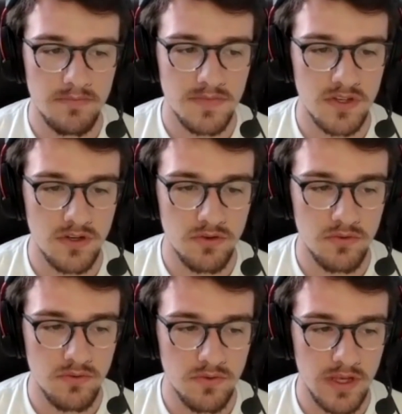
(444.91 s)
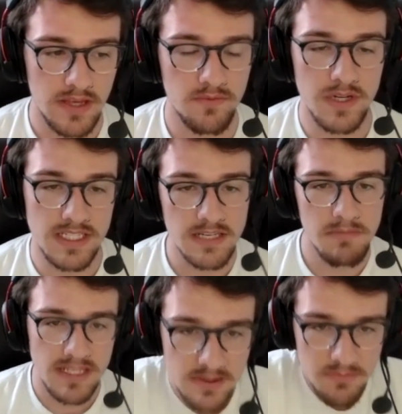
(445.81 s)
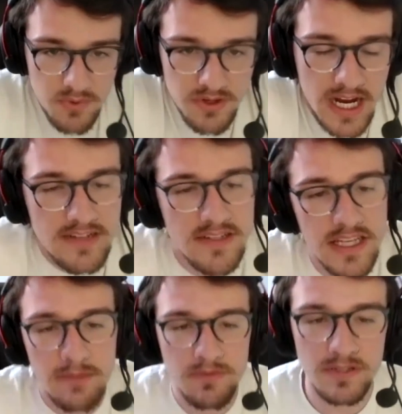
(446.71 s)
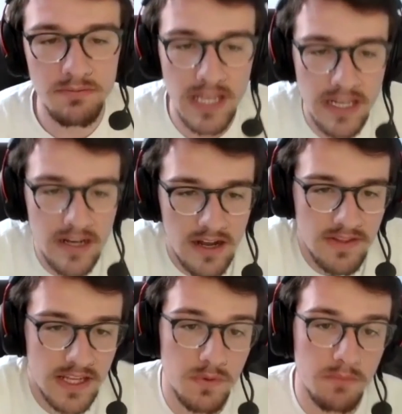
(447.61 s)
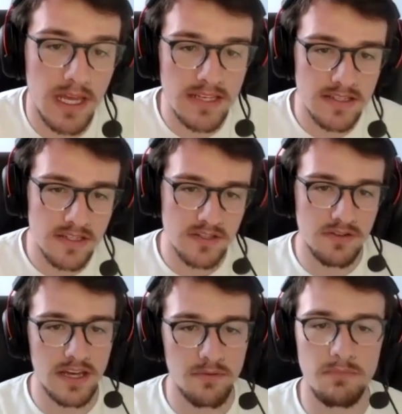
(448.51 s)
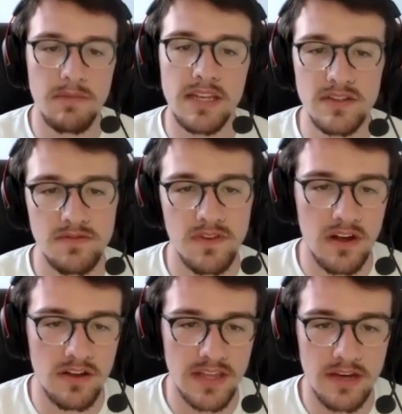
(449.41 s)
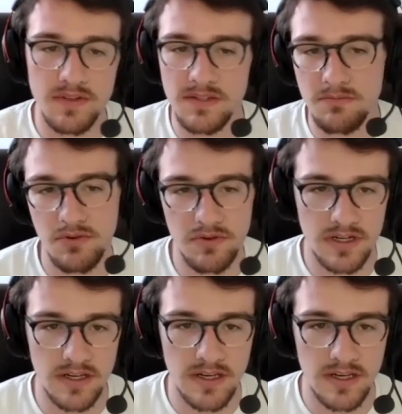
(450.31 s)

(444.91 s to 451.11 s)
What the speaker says: So if we did mess up, we were actually able to play it off like we meant to do that. We meant to fall. That was important.